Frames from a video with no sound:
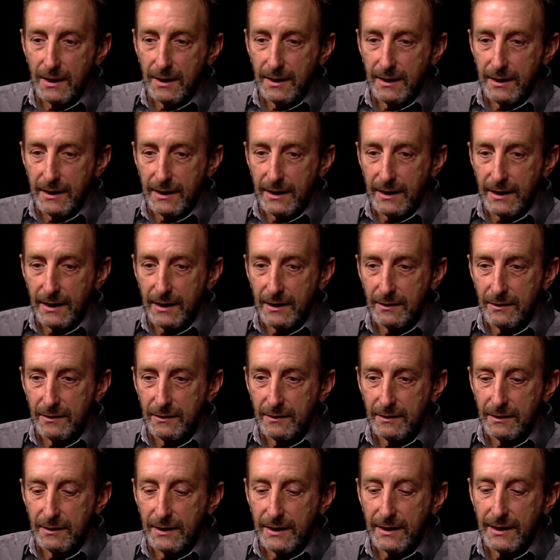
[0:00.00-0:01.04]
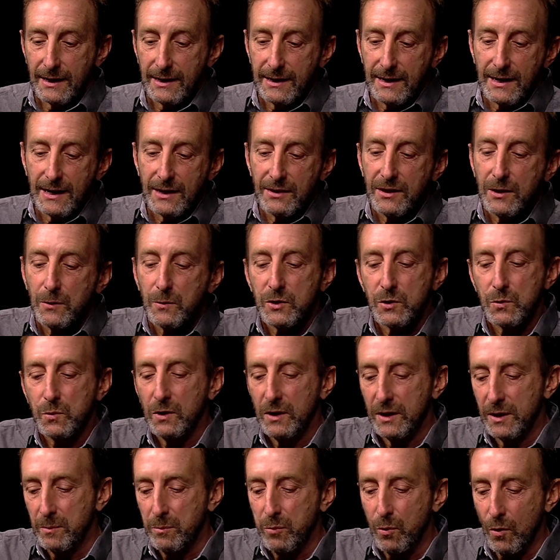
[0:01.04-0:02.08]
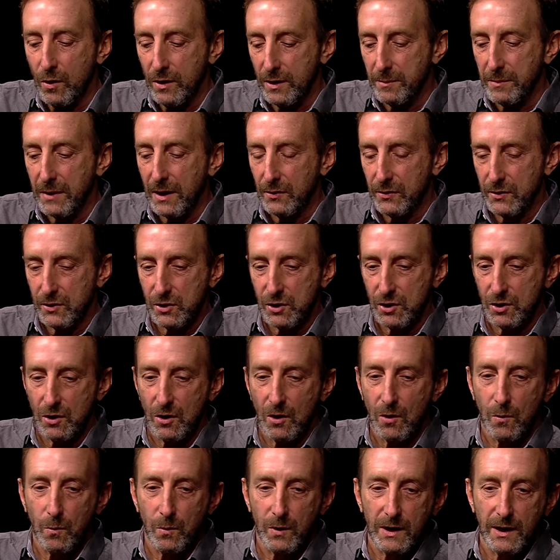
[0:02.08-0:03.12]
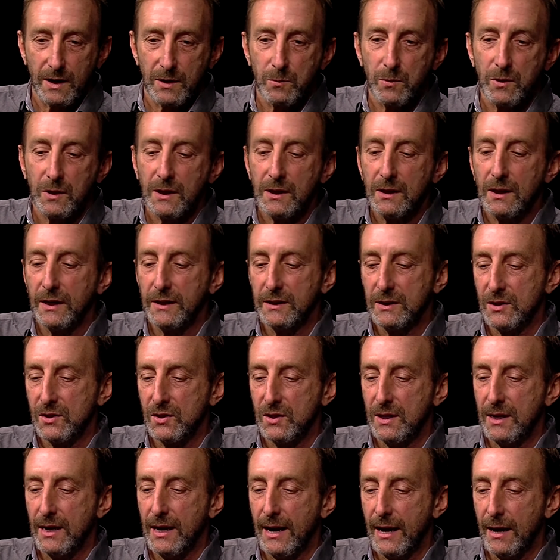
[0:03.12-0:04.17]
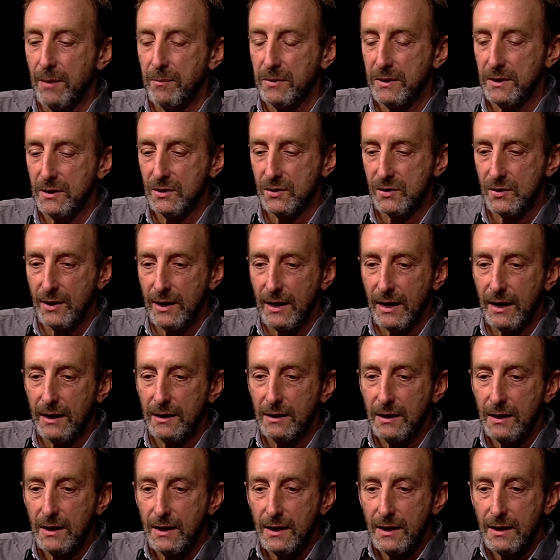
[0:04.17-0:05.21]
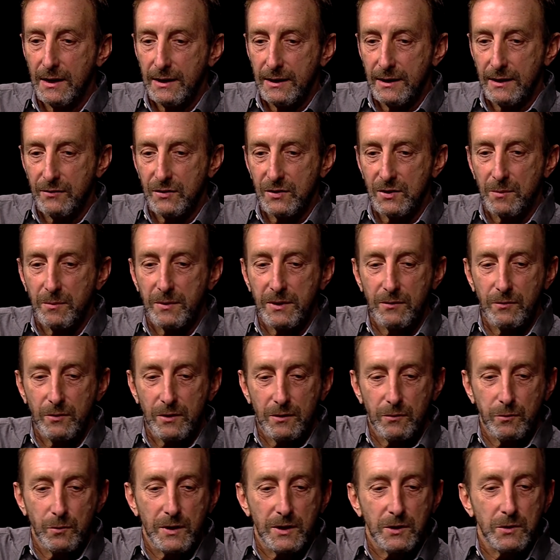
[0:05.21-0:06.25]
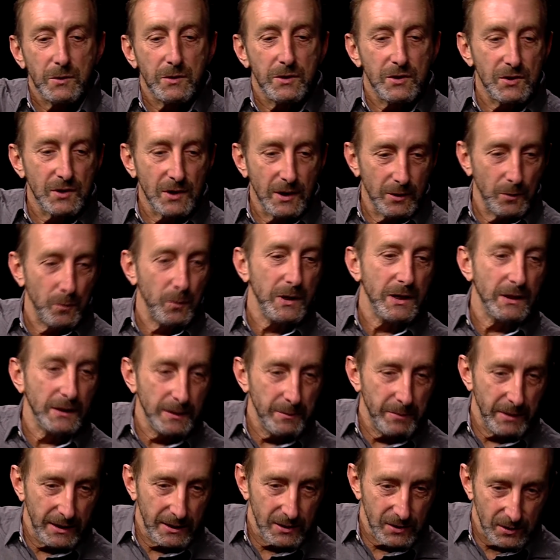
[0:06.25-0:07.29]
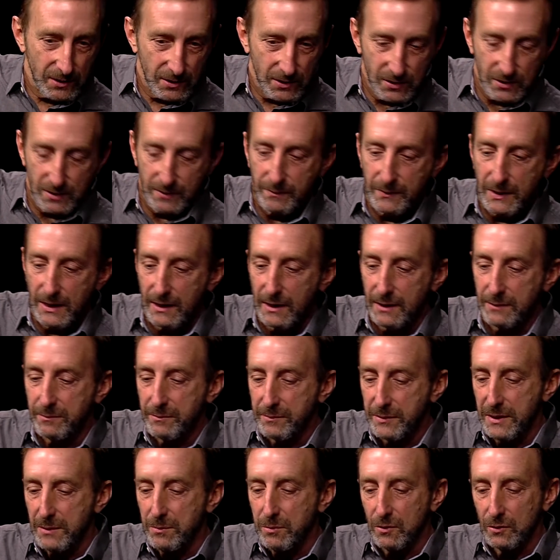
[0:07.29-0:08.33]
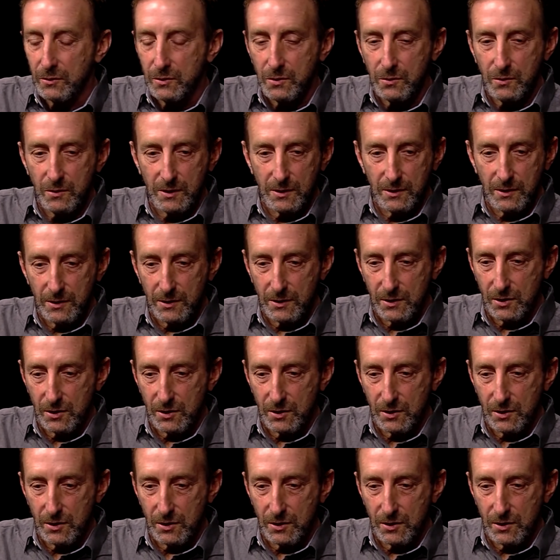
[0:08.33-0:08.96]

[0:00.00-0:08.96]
And I think what's really important about this show, what I'd really like to see happen is that if we do this on a weekly basis and people tune into